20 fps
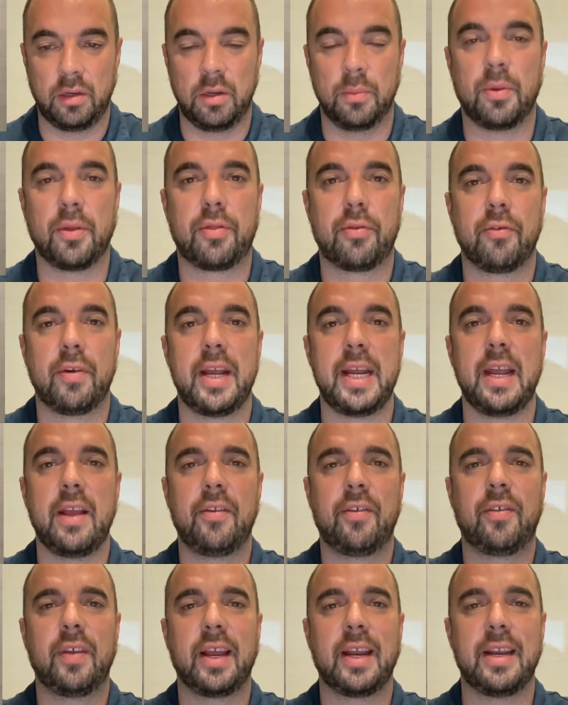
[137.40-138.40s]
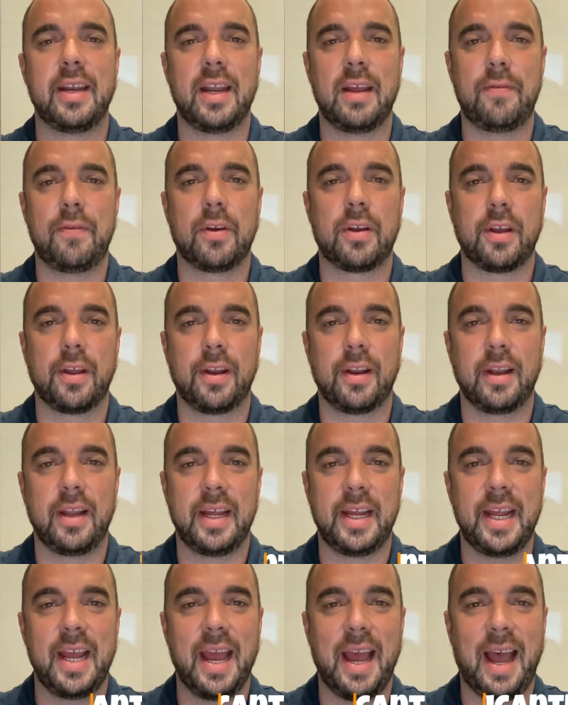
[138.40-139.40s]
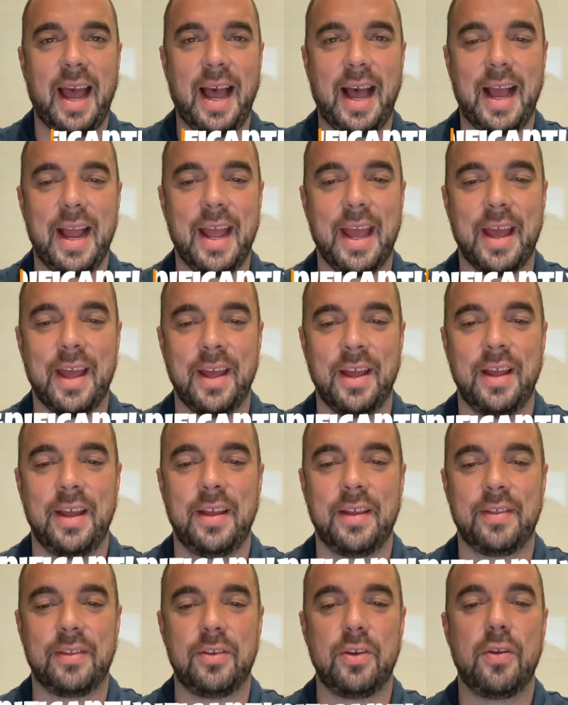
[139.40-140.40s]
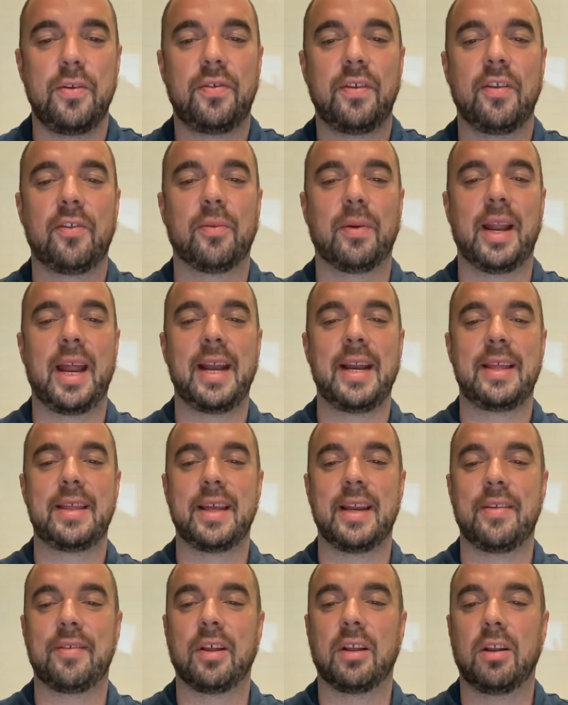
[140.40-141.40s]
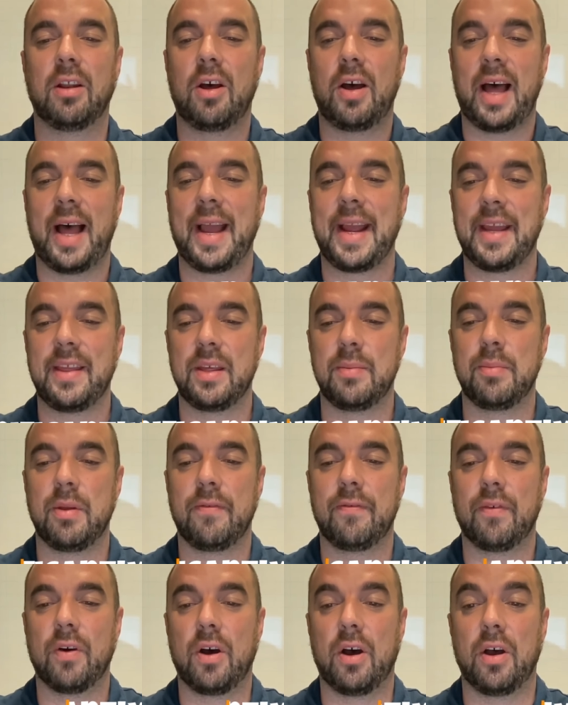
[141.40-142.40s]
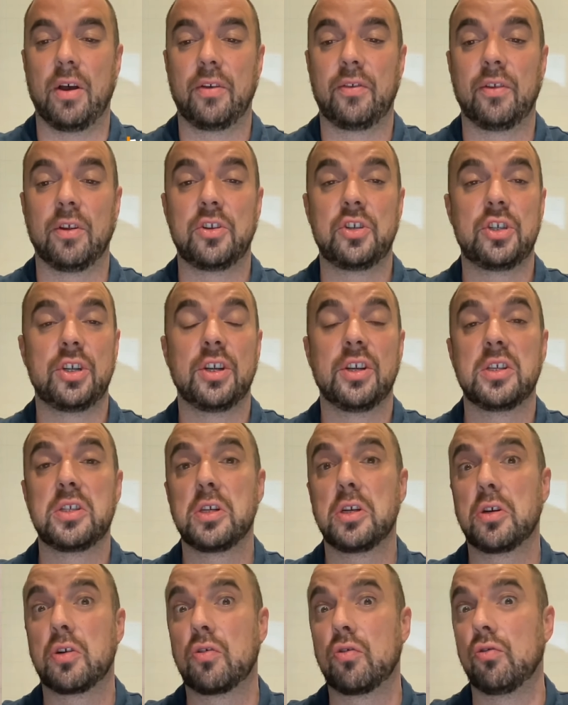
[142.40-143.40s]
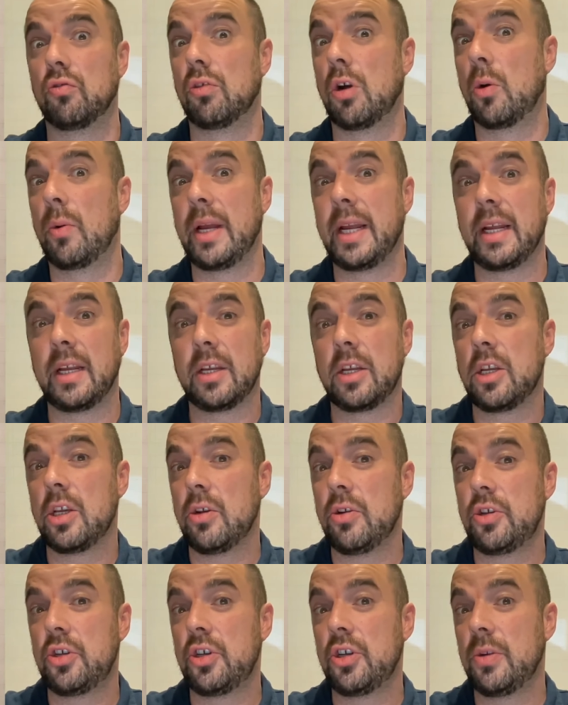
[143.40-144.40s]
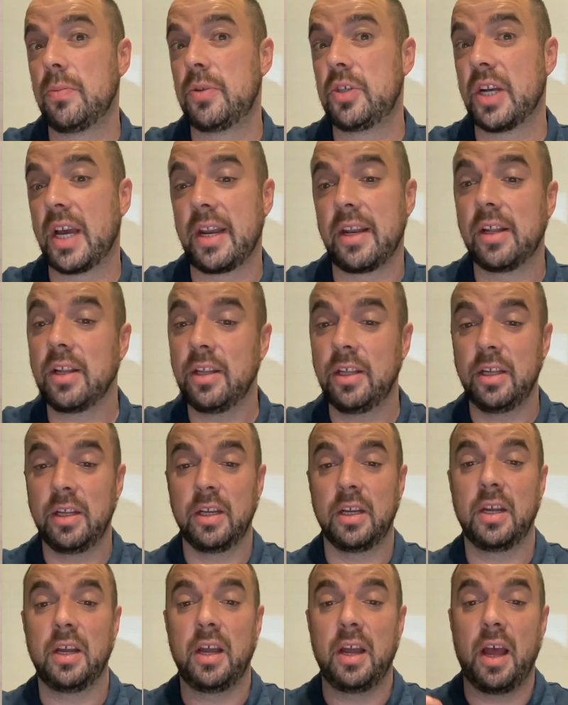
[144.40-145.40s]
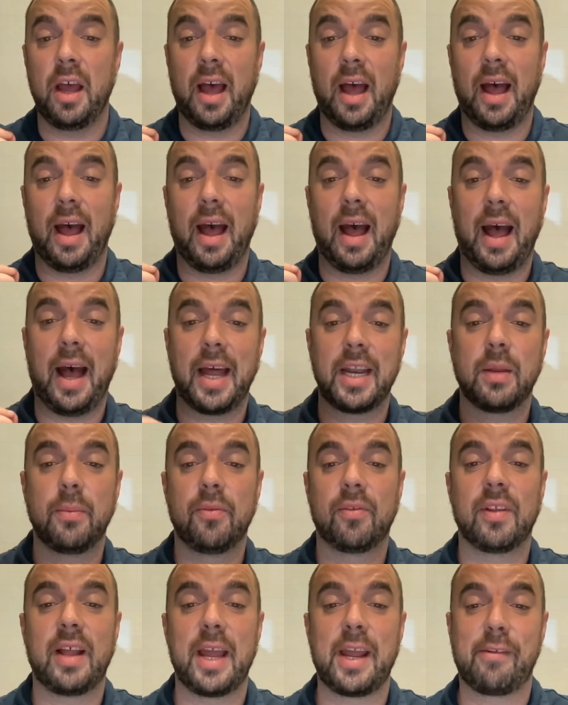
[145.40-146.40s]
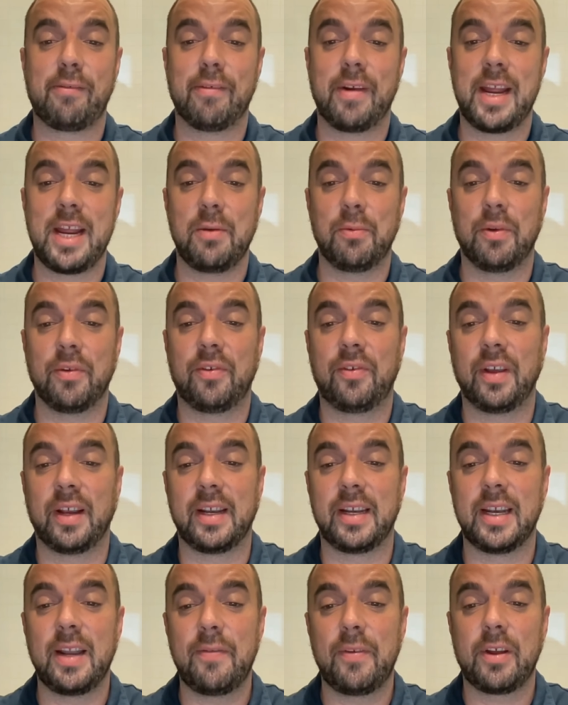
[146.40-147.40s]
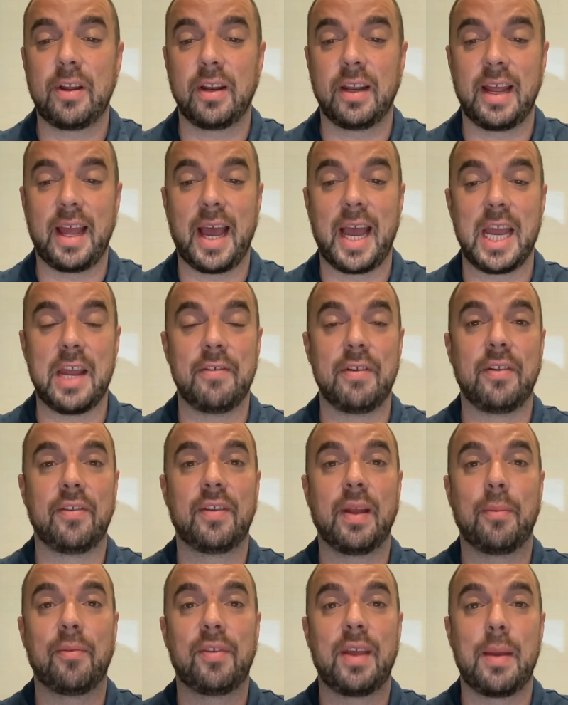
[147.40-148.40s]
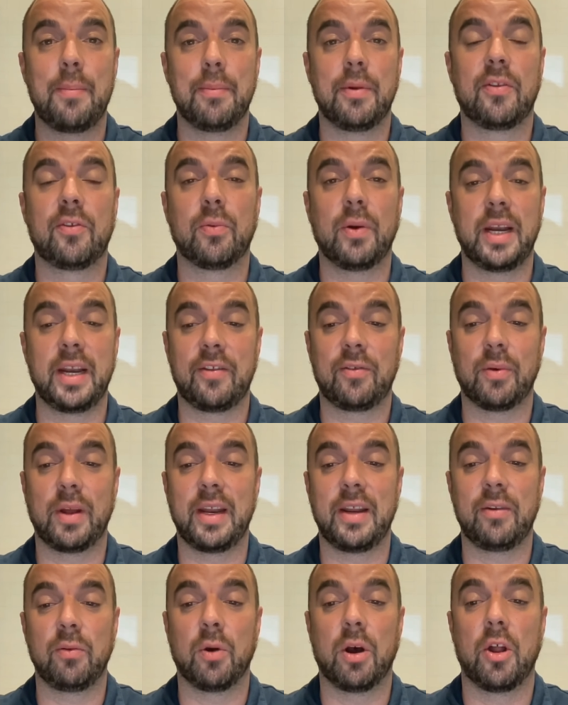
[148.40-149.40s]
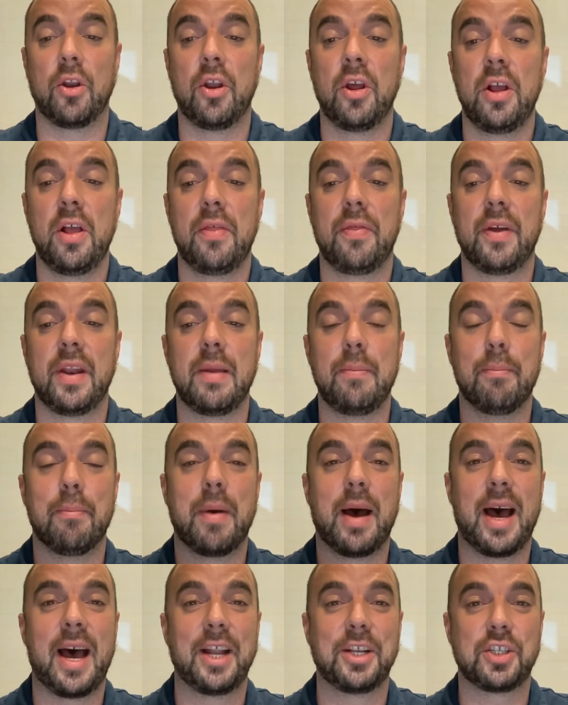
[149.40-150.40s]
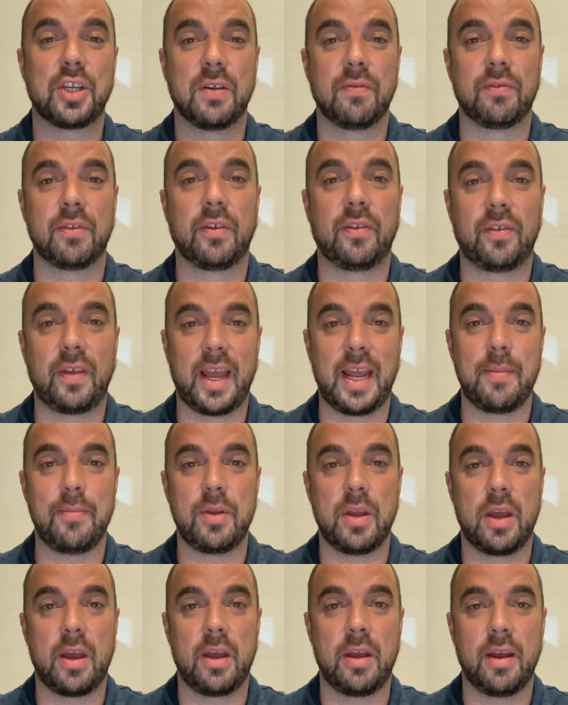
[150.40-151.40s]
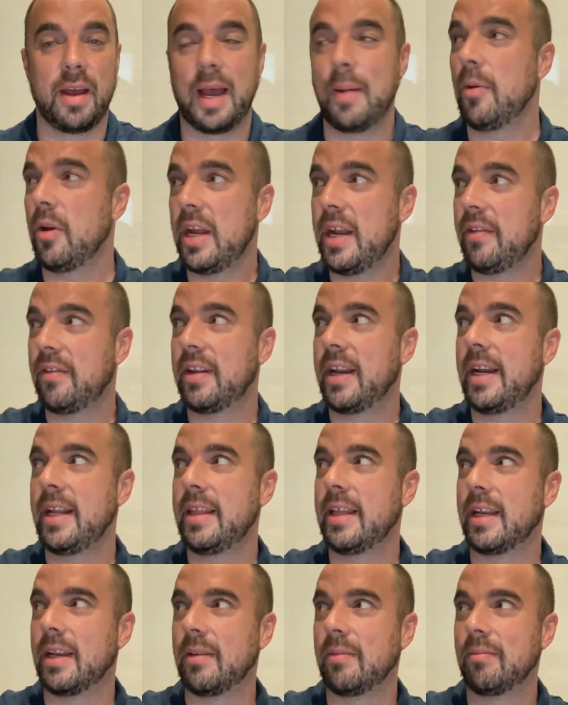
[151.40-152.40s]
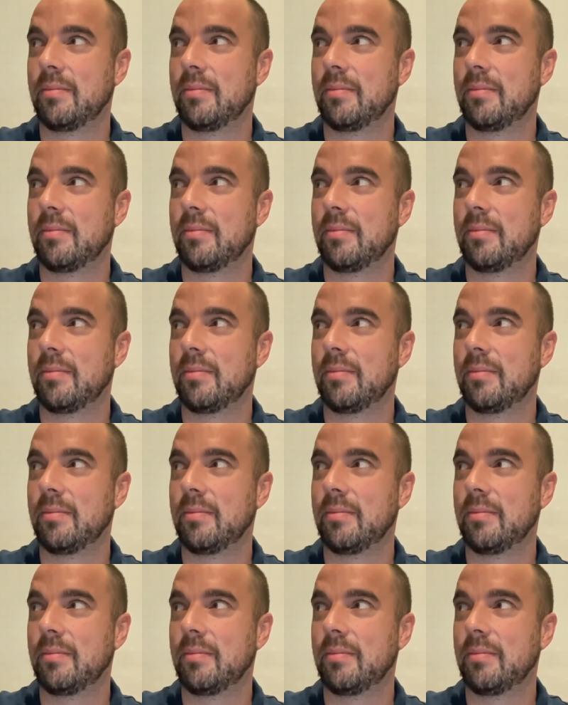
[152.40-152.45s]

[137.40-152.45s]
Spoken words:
Number 3, significantly higher. Use this when anything is a lot higher than before, such as a growing YouTube channel. Adam's like rate was significantly higher in September 2021 than in March of the same year. I'm not hinting anything.